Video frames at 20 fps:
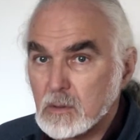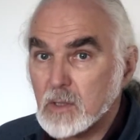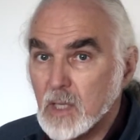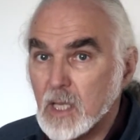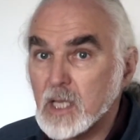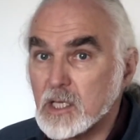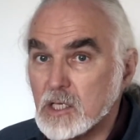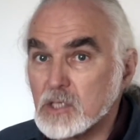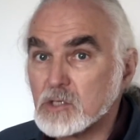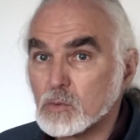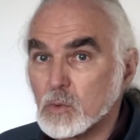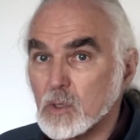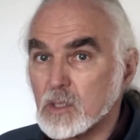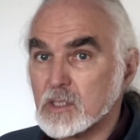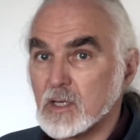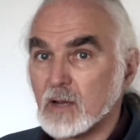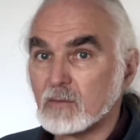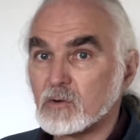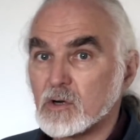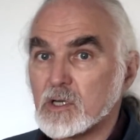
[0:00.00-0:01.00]
is
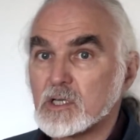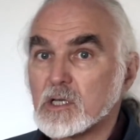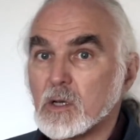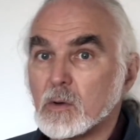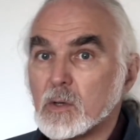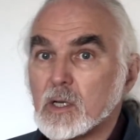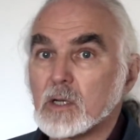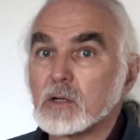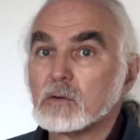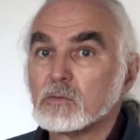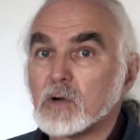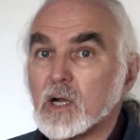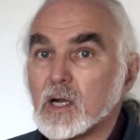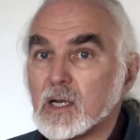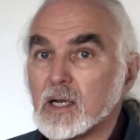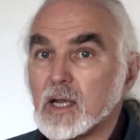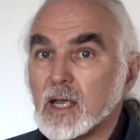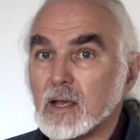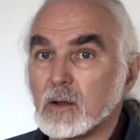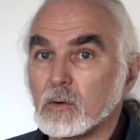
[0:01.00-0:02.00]
whatever is going on
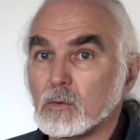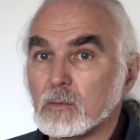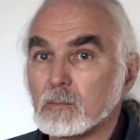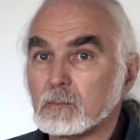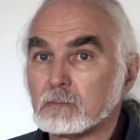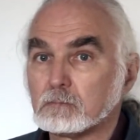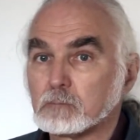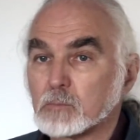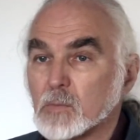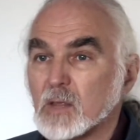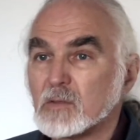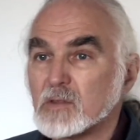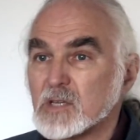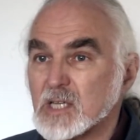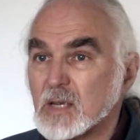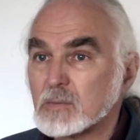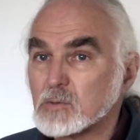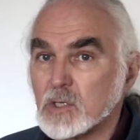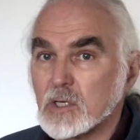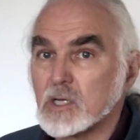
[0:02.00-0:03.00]
right now, and
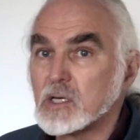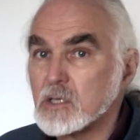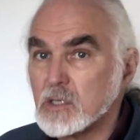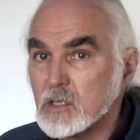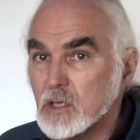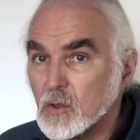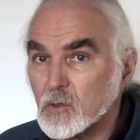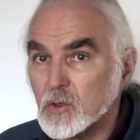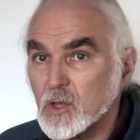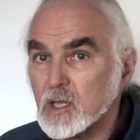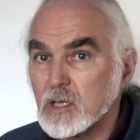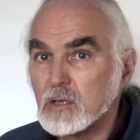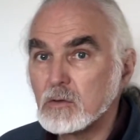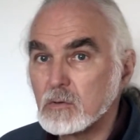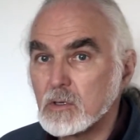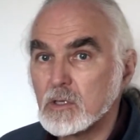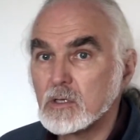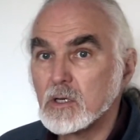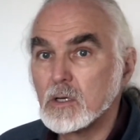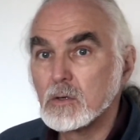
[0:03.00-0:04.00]
there's absolutely nothing you
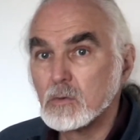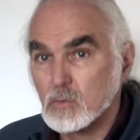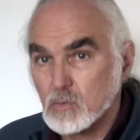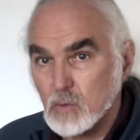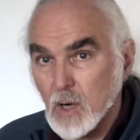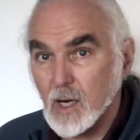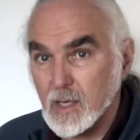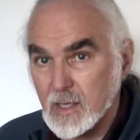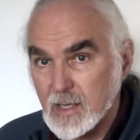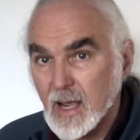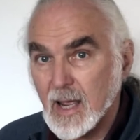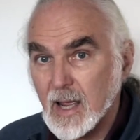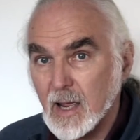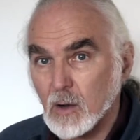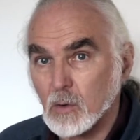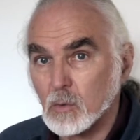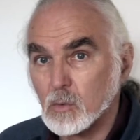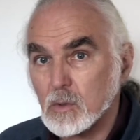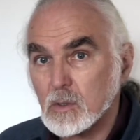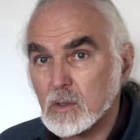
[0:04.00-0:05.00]
can do right
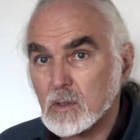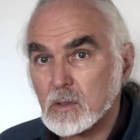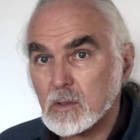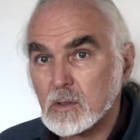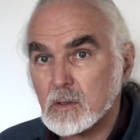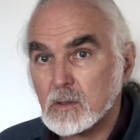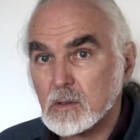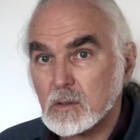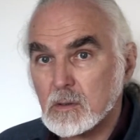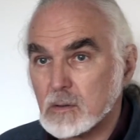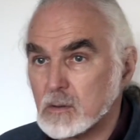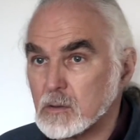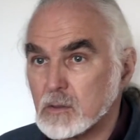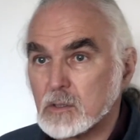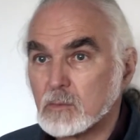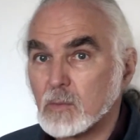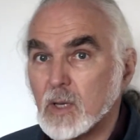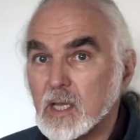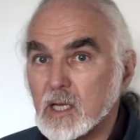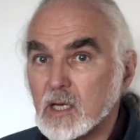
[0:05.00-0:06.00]
now
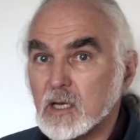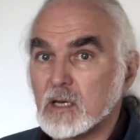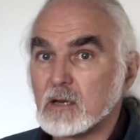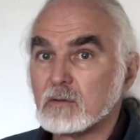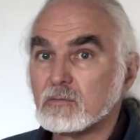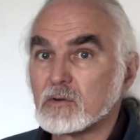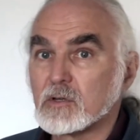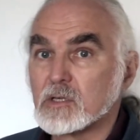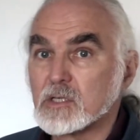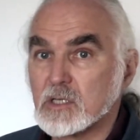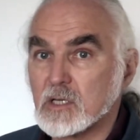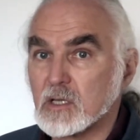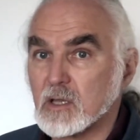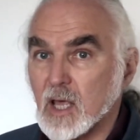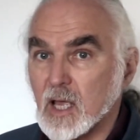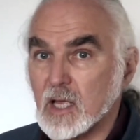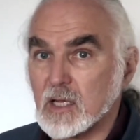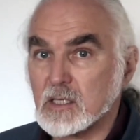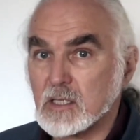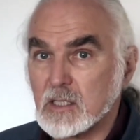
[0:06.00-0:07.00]
to make any difference to
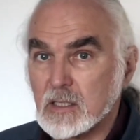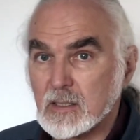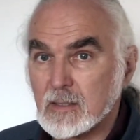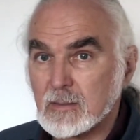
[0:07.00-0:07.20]
that.